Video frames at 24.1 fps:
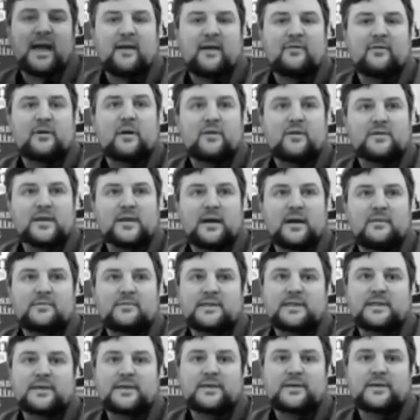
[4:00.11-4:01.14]
didn't have a lot of time
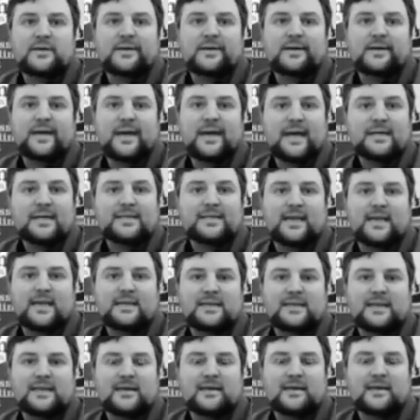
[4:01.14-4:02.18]
to collect
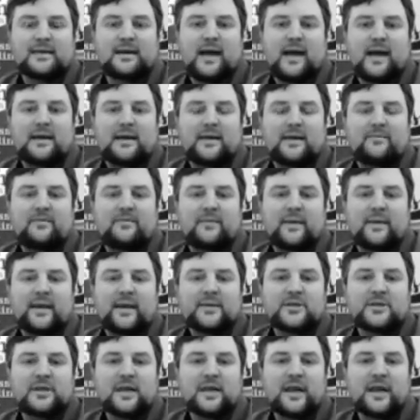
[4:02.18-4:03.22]
data and
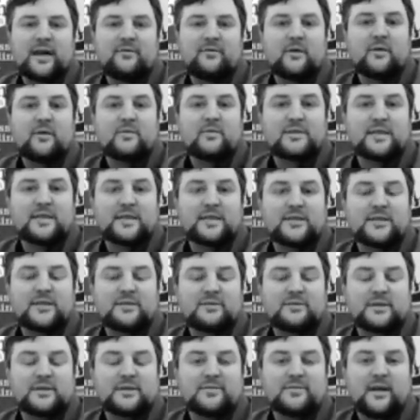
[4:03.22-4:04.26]
information and have conversations
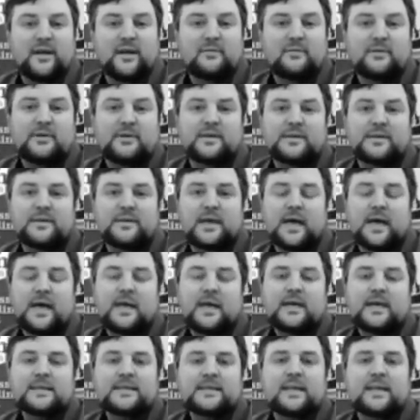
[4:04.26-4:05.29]
with developers.
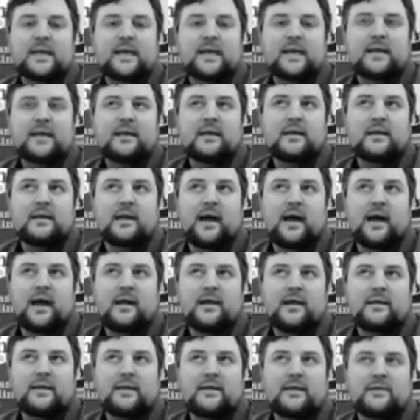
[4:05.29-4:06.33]
So the
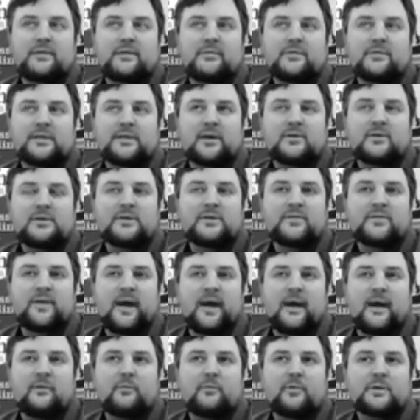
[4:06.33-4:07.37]
result of
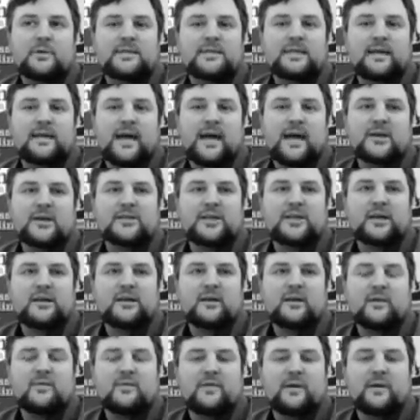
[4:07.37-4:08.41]
that was that actually a
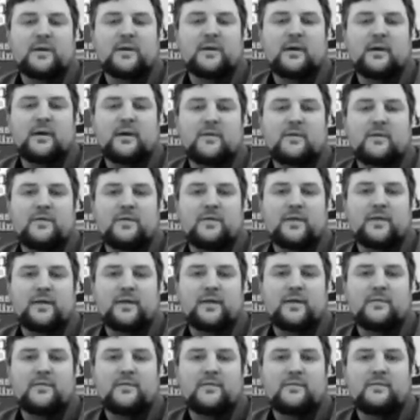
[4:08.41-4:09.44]
lot of
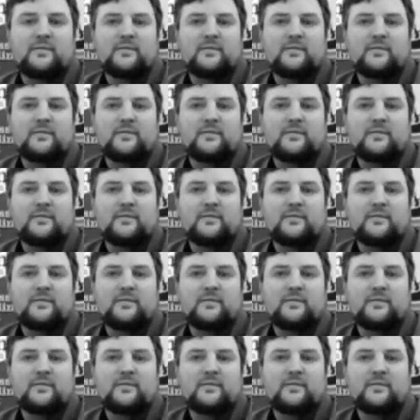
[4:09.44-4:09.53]
the